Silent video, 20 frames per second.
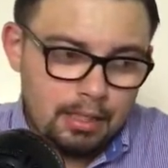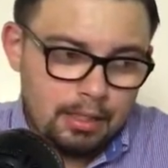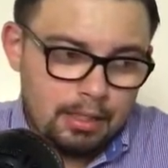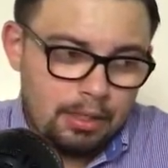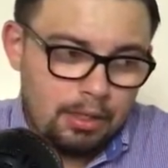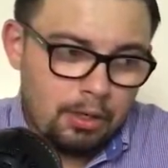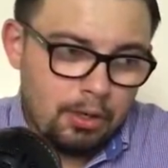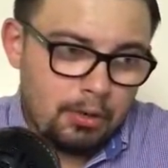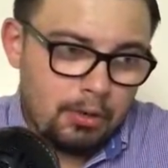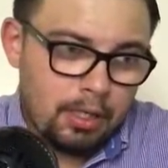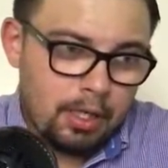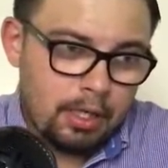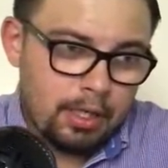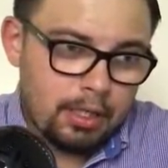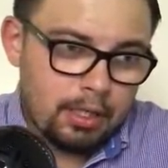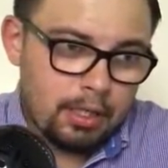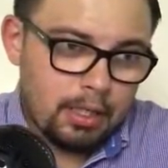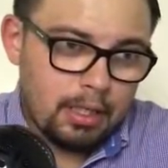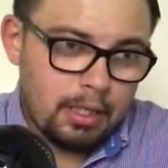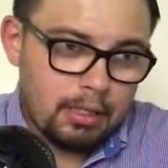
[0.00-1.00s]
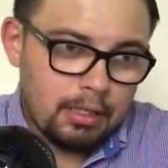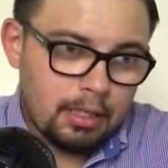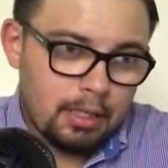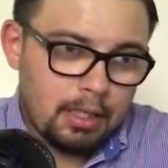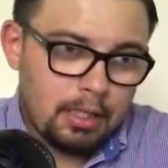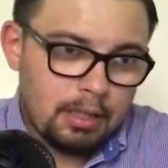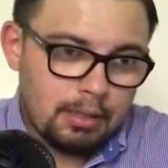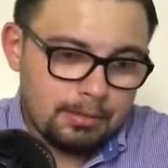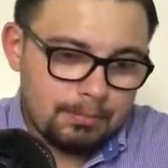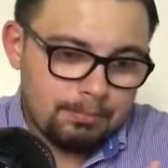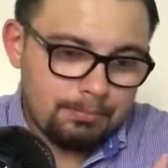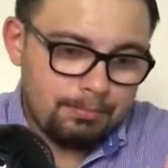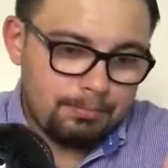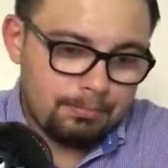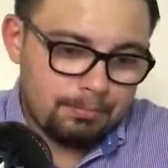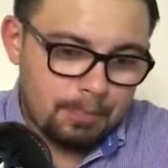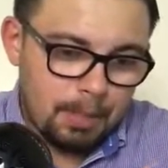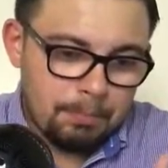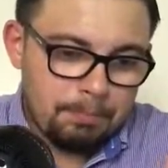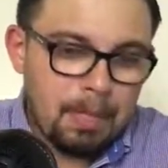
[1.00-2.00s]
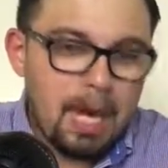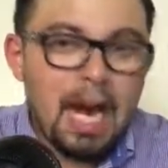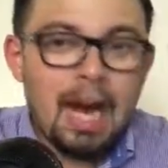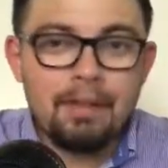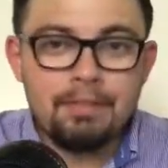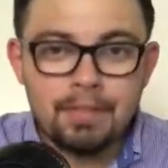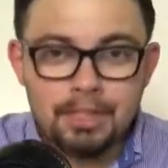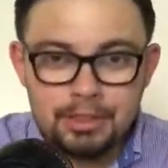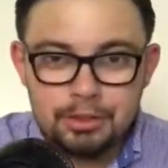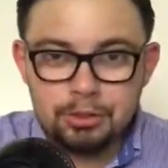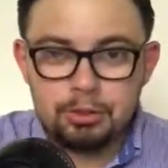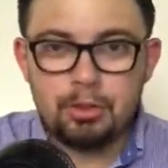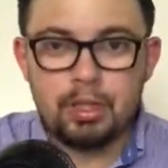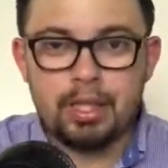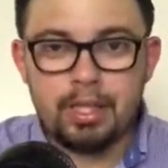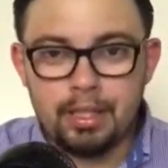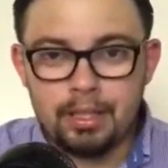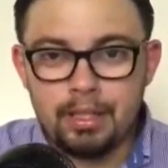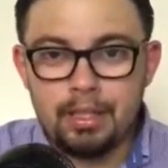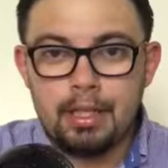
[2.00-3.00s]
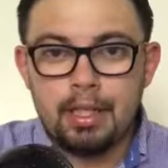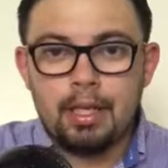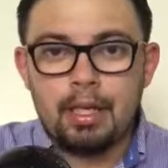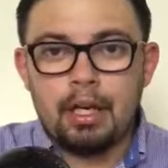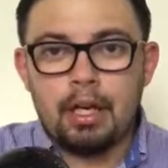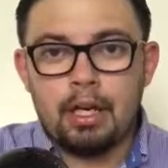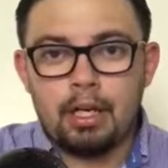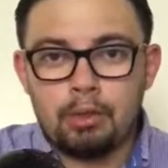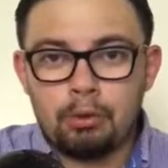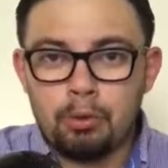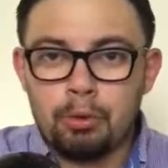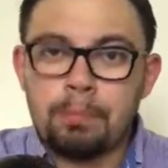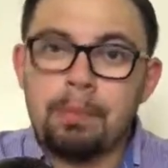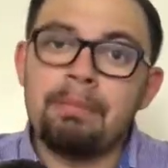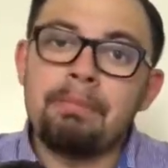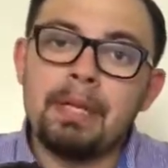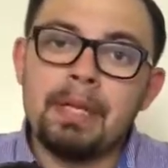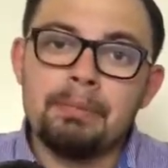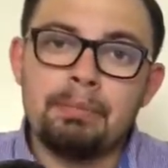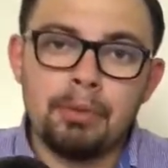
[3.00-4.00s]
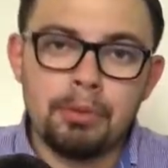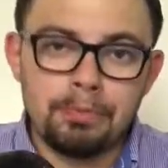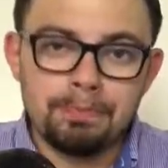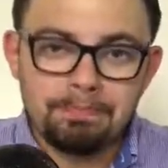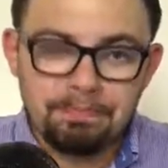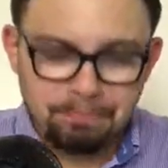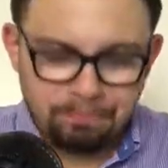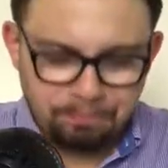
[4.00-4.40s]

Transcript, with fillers: you know, uh, uh a poverty stricken uh, group of people